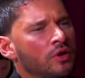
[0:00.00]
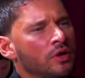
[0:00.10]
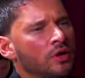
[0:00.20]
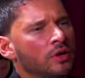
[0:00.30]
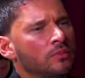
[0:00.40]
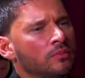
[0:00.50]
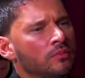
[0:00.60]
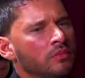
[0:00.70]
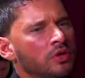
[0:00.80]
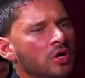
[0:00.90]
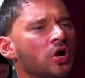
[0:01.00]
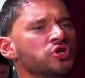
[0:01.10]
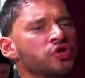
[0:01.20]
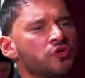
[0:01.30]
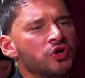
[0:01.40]
the younger
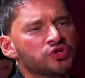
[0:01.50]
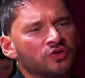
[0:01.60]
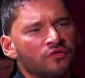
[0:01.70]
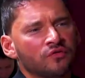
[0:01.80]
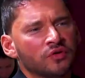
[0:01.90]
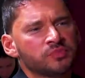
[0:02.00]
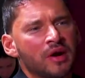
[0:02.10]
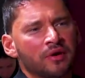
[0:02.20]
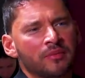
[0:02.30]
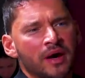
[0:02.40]
generation of aspiring